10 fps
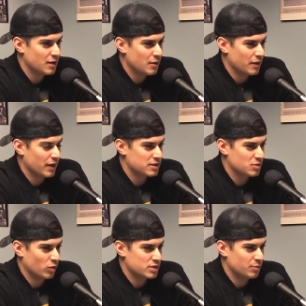And that's
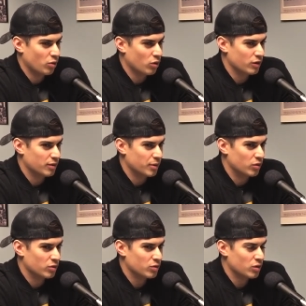what's important
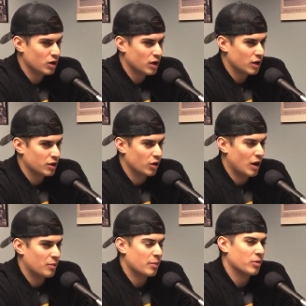about, you know, I
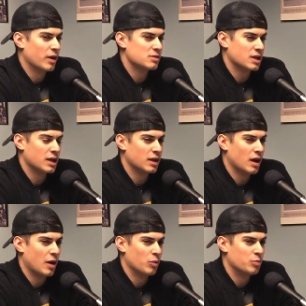remember when I was a kid,
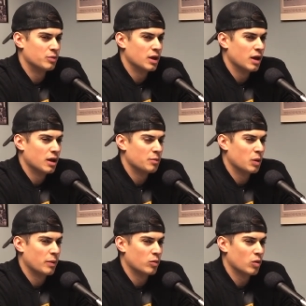I would put
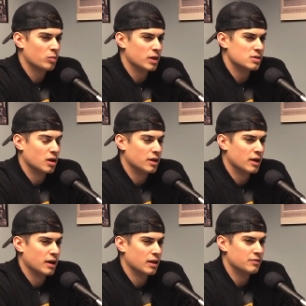my rollerblades on, and
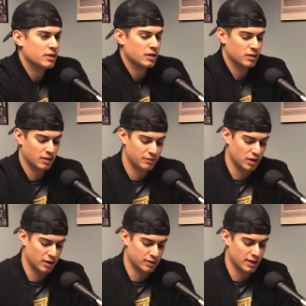I lived
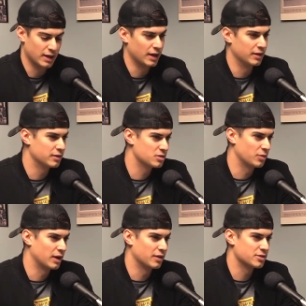on a dead end, so we
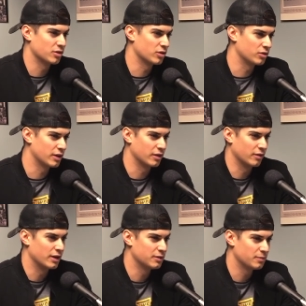had the circle there,
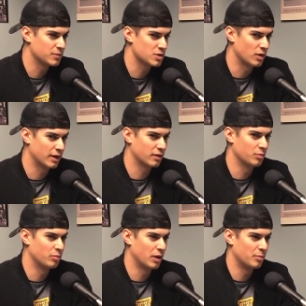right? So I
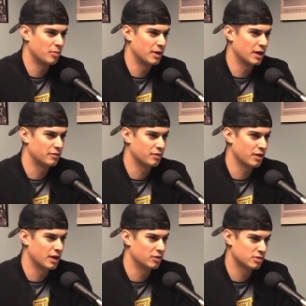put my net in front
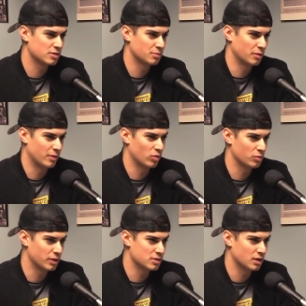of the house, put my
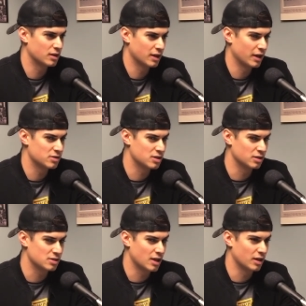rollerblades on, and I used to
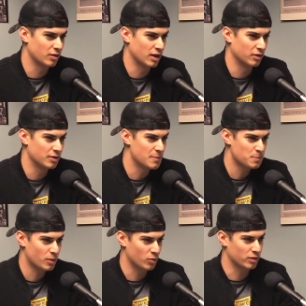skate around
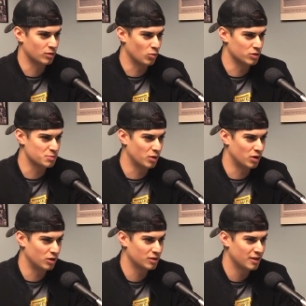with the orange
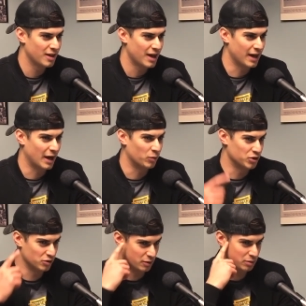ball, and I would
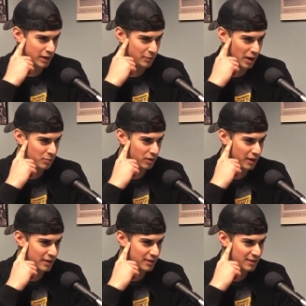do the
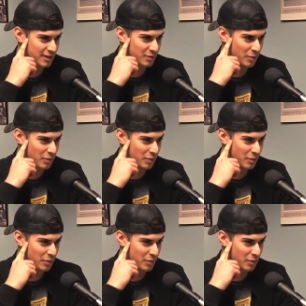play-by-play in my